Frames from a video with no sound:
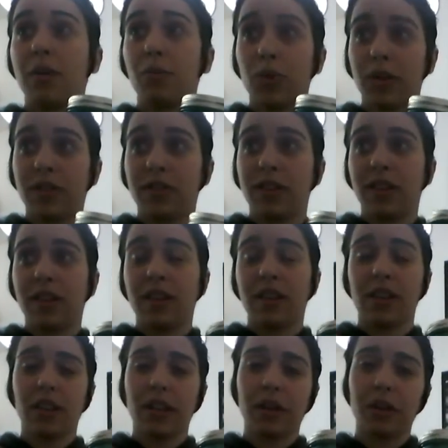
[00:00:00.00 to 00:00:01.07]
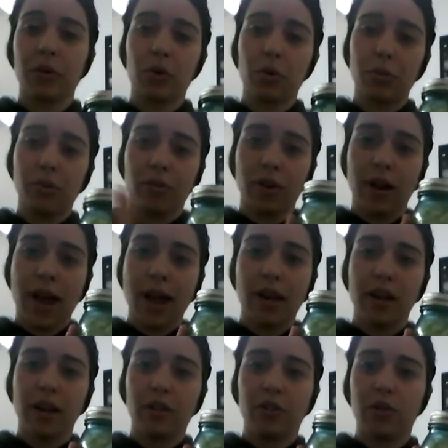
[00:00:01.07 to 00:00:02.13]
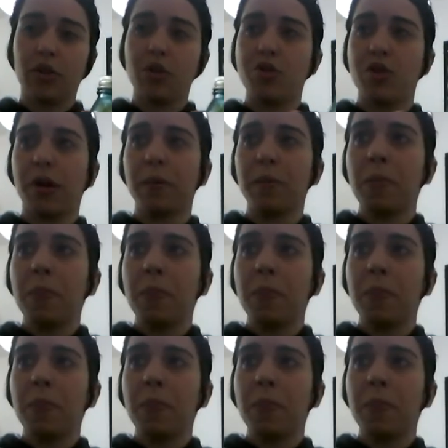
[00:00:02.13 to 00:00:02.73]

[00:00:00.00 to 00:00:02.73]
rinsed it, and then let it cool before I added it to the jar.